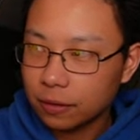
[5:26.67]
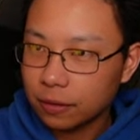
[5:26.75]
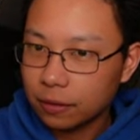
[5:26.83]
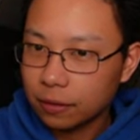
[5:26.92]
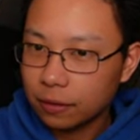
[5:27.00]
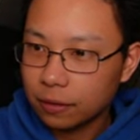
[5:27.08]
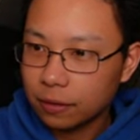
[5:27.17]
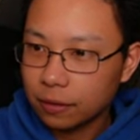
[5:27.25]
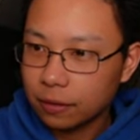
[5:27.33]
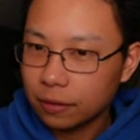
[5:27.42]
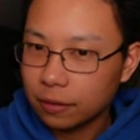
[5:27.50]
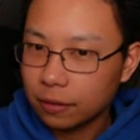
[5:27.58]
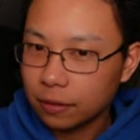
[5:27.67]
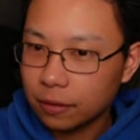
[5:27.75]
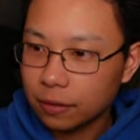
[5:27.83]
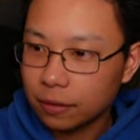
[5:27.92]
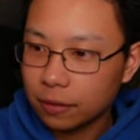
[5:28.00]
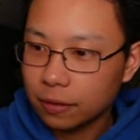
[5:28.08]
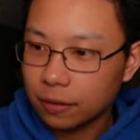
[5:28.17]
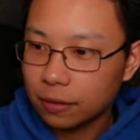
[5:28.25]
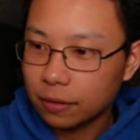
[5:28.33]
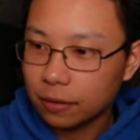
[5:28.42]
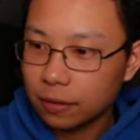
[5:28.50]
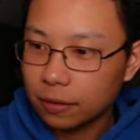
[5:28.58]

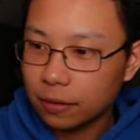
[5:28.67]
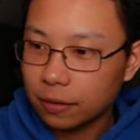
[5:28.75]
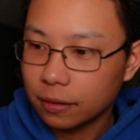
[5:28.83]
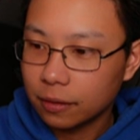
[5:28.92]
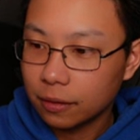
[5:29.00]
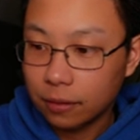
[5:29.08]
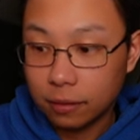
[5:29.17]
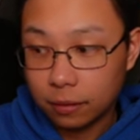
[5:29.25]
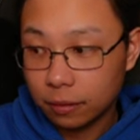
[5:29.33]
No one is speaking in this clip.